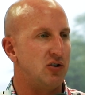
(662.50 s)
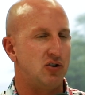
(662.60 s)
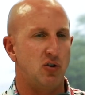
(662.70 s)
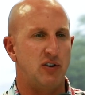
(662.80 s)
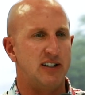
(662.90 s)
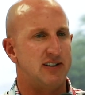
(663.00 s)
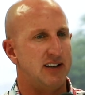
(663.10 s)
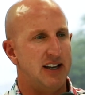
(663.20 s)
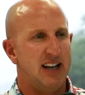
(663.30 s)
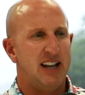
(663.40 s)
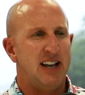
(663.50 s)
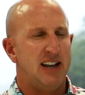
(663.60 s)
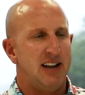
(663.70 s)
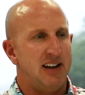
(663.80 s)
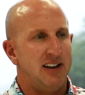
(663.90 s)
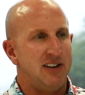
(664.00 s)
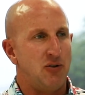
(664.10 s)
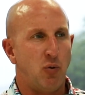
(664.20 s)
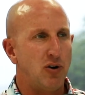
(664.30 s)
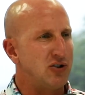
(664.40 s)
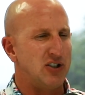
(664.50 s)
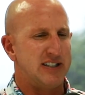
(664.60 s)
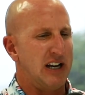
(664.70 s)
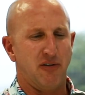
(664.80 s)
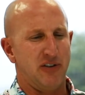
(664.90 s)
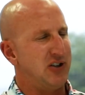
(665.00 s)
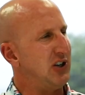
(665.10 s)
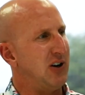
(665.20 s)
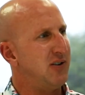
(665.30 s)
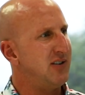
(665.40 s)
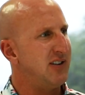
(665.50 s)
so this the world's just selfish, you know?